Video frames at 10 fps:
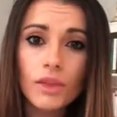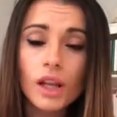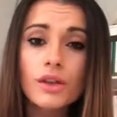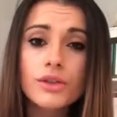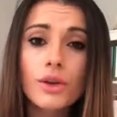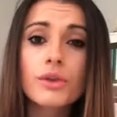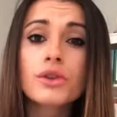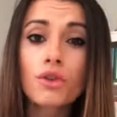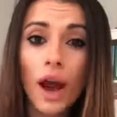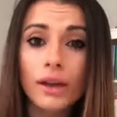So the
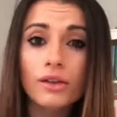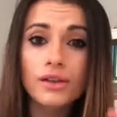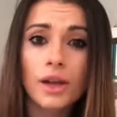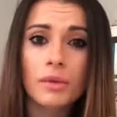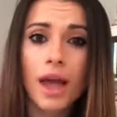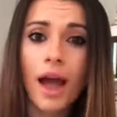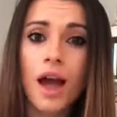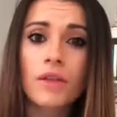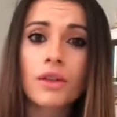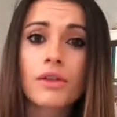triangles that we
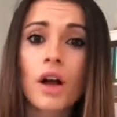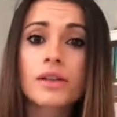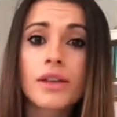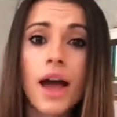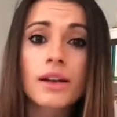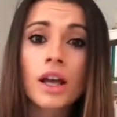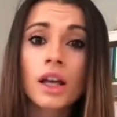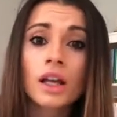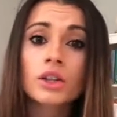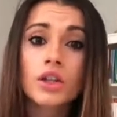have, the thoughts that
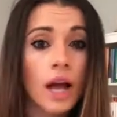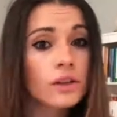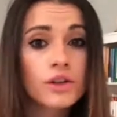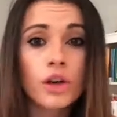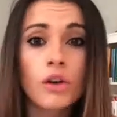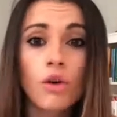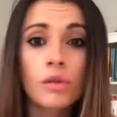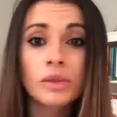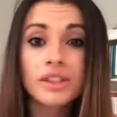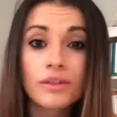challenge our core
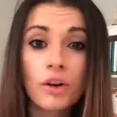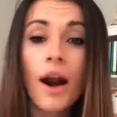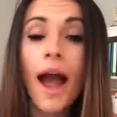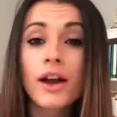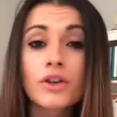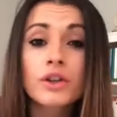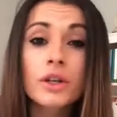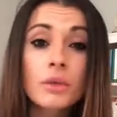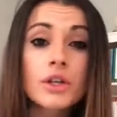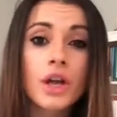belief, are actually
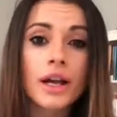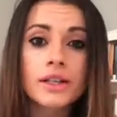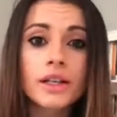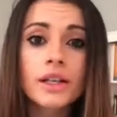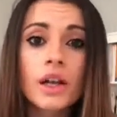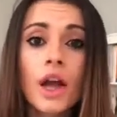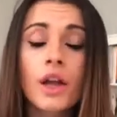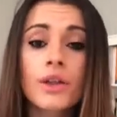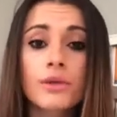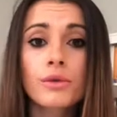rejected
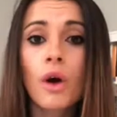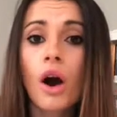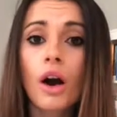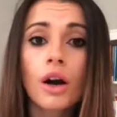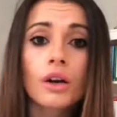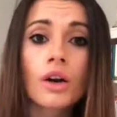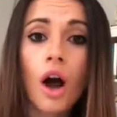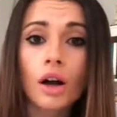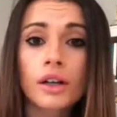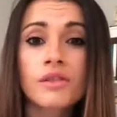through our
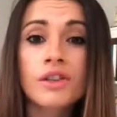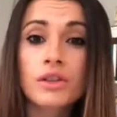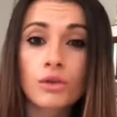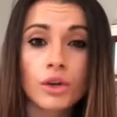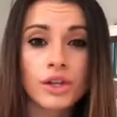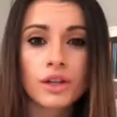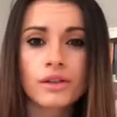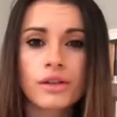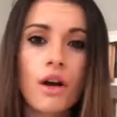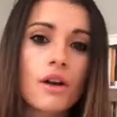cognitive
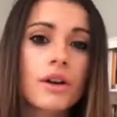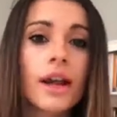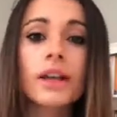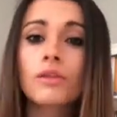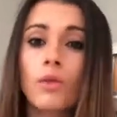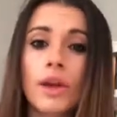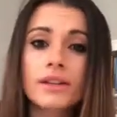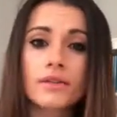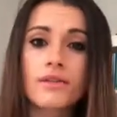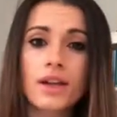distortions, our negative ways
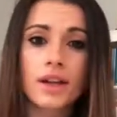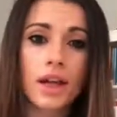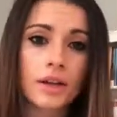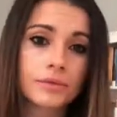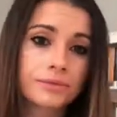of thinking.